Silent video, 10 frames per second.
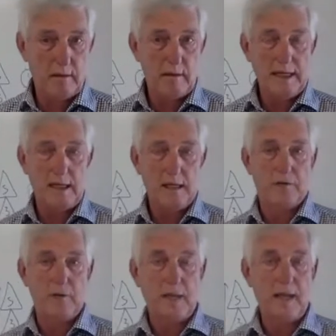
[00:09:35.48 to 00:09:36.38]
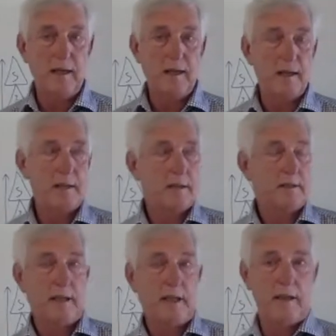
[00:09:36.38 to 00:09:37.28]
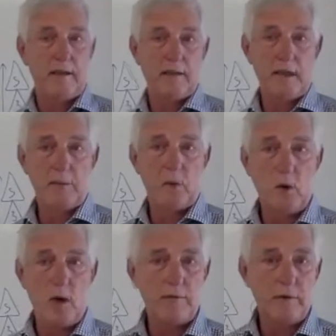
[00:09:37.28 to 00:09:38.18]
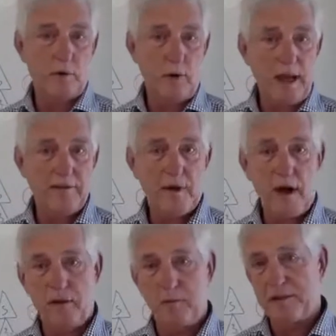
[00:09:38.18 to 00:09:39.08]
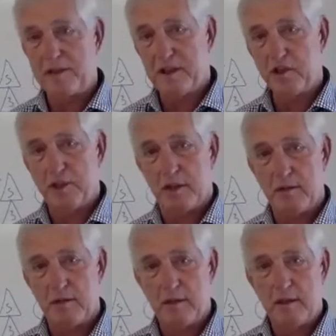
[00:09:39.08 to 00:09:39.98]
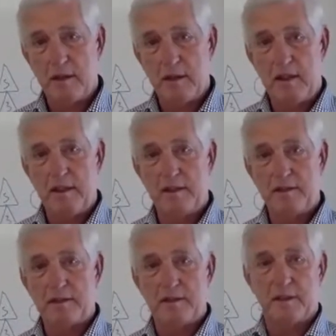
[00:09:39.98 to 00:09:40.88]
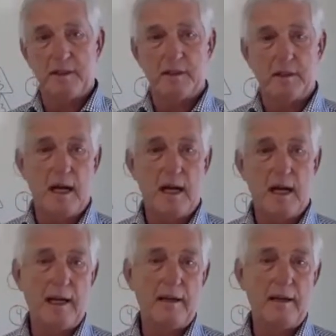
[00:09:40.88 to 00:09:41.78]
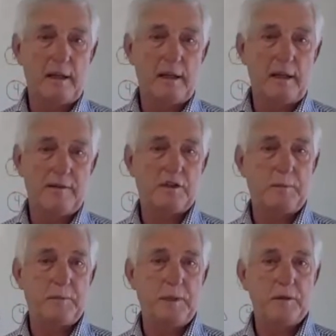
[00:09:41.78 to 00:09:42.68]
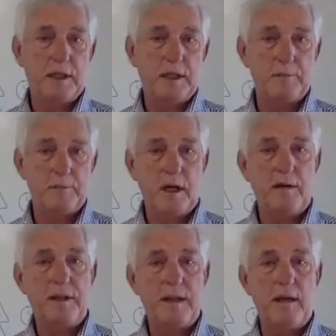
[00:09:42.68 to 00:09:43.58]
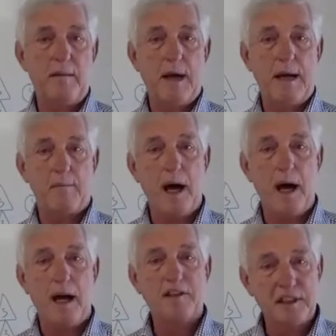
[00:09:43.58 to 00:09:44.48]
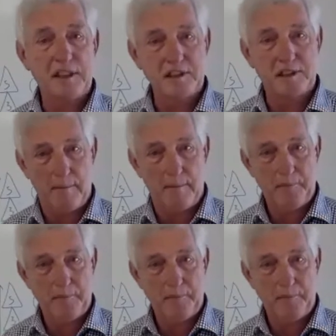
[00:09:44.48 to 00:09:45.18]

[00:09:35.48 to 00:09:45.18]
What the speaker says: Now, for me, the number 1 grandfather position is the line of the spear tip of the metabolic system.